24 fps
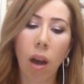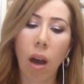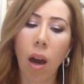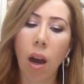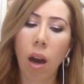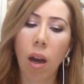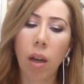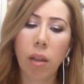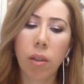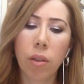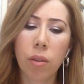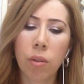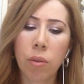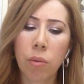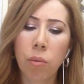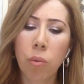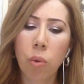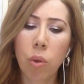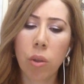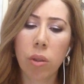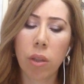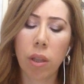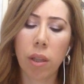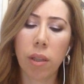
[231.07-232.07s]
"I don't
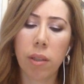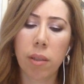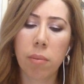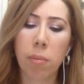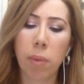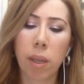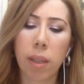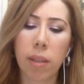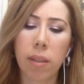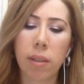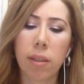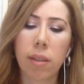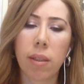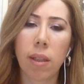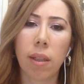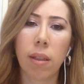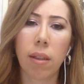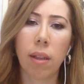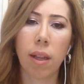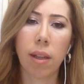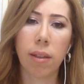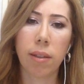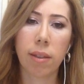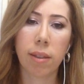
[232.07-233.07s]
want his money," said
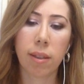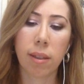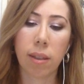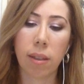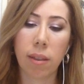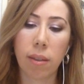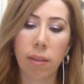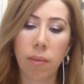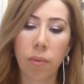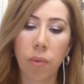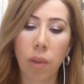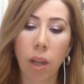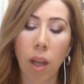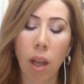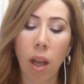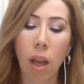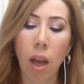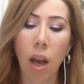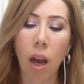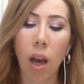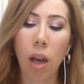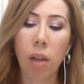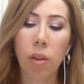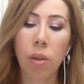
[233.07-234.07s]
Nancy.
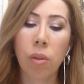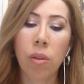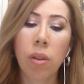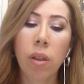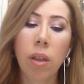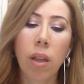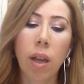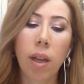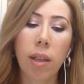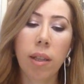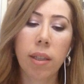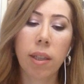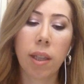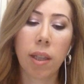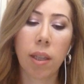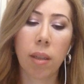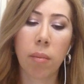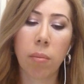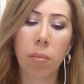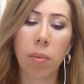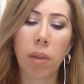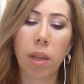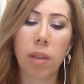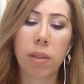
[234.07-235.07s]
"I don't like
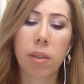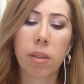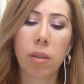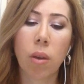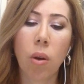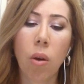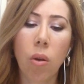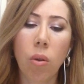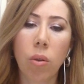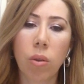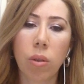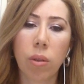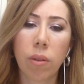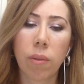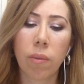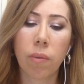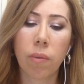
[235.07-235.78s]
him, that's all.